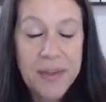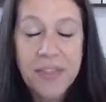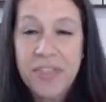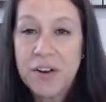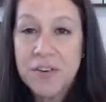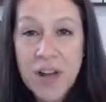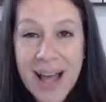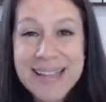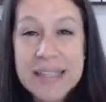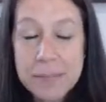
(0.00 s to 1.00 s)
They're
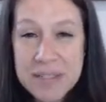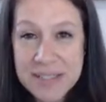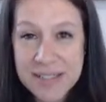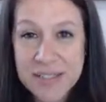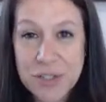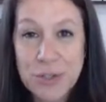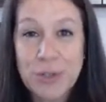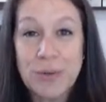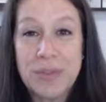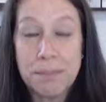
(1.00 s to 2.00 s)
not limited
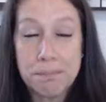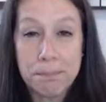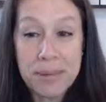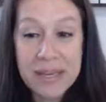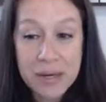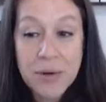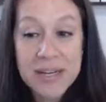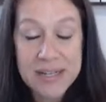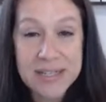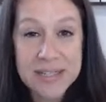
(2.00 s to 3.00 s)
to the
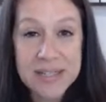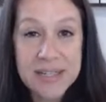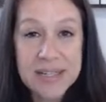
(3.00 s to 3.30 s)
period,